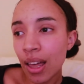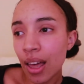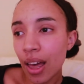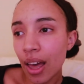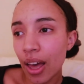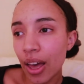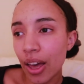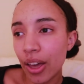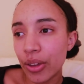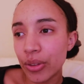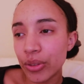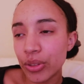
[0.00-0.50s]

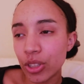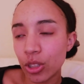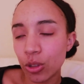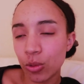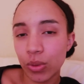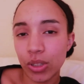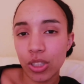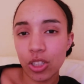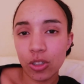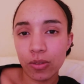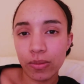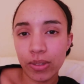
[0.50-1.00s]
So
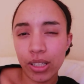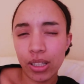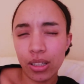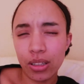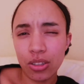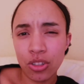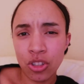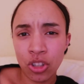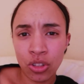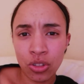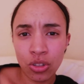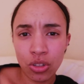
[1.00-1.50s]
which
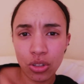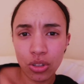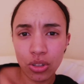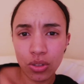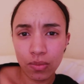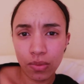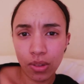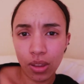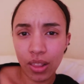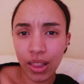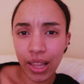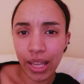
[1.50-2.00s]
is
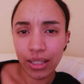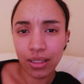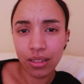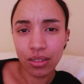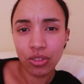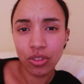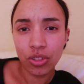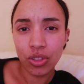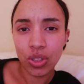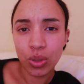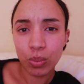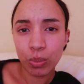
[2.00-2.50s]
used with like
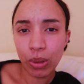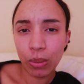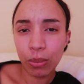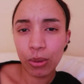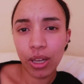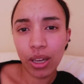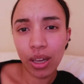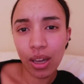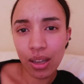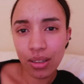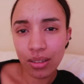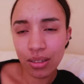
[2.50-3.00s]
newspaper
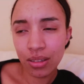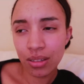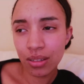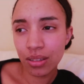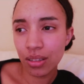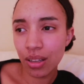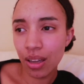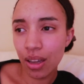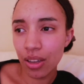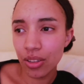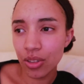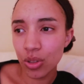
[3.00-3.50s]
cuts,
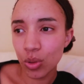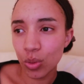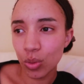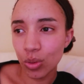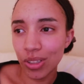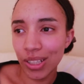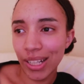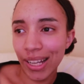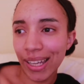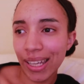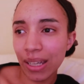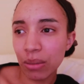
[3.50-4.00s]
sort
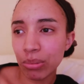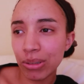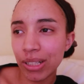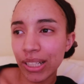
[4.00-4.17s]
of like